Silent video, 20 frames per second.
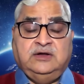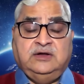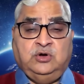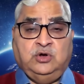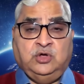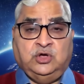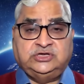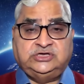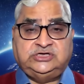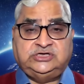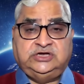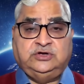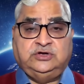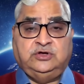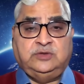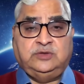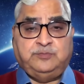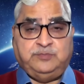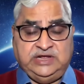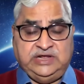launching on
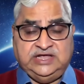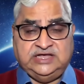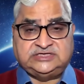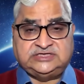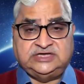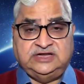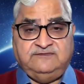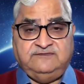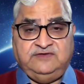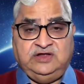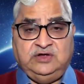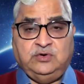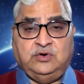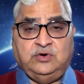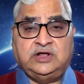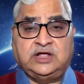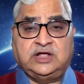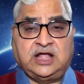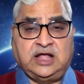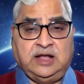a PSLV
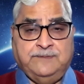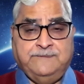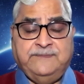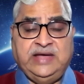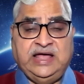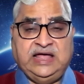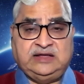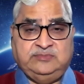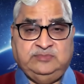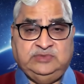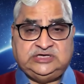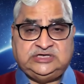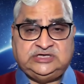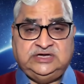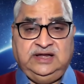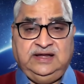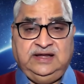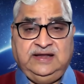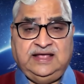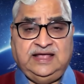on a comeback
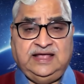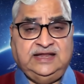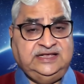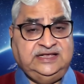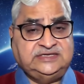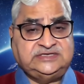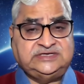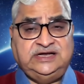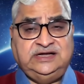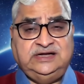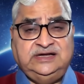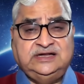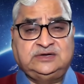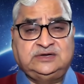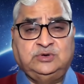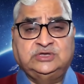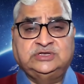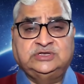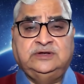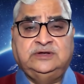mission, and he said it
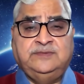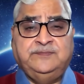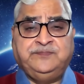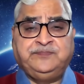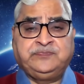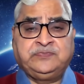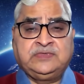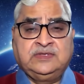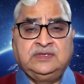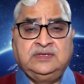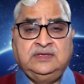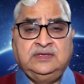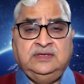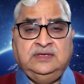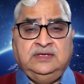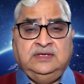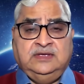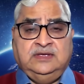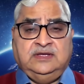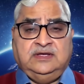was
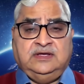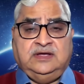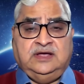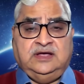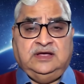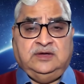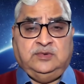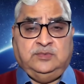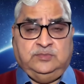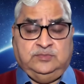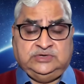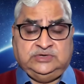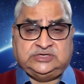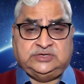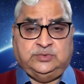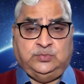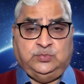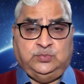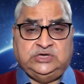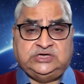
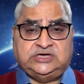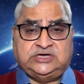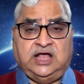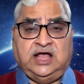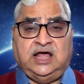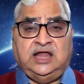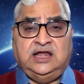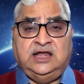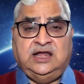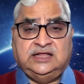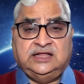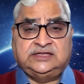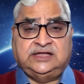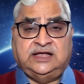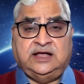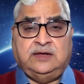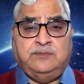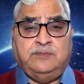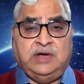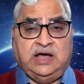Mr. Vishal
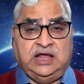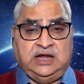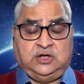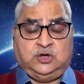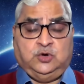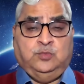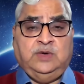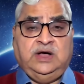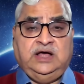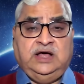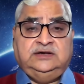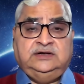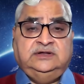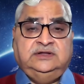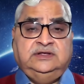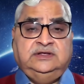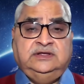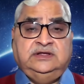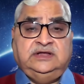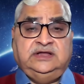Lata Balakumar.
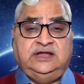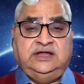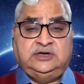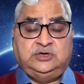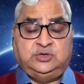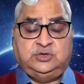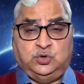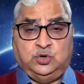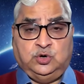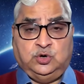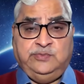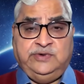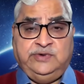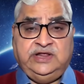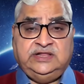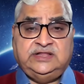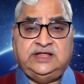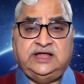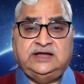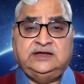He had told me
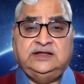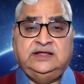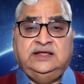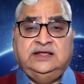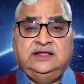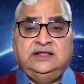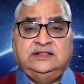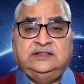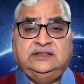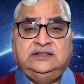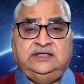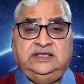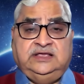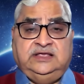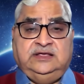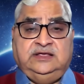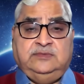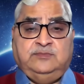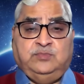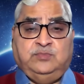that
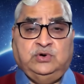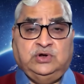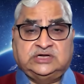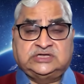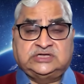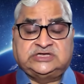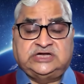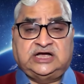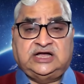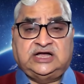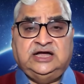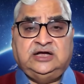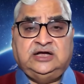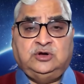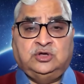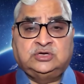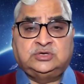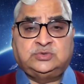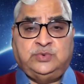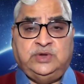the Polar Satellite
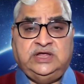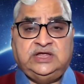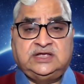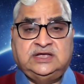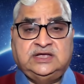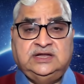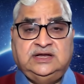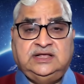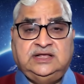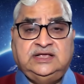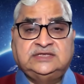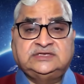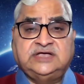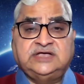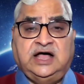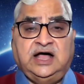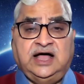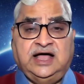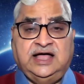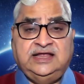Launch Vehicle is a
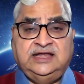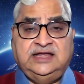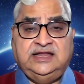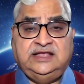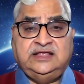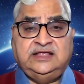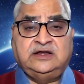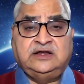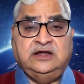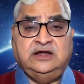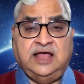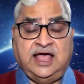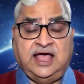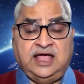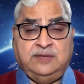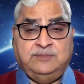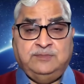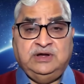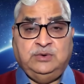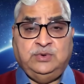highly
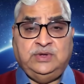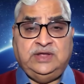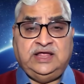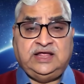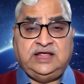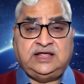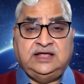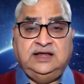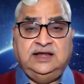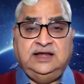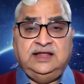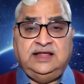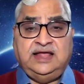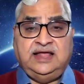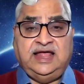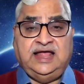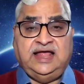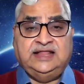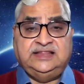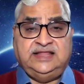reliable vehicle
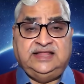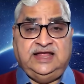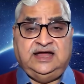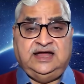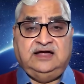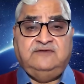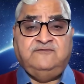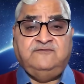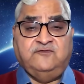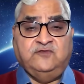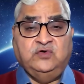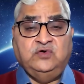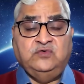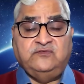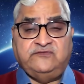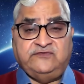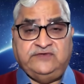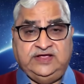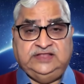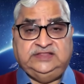and they had full
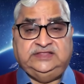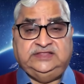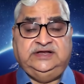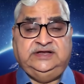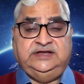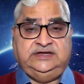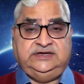faith in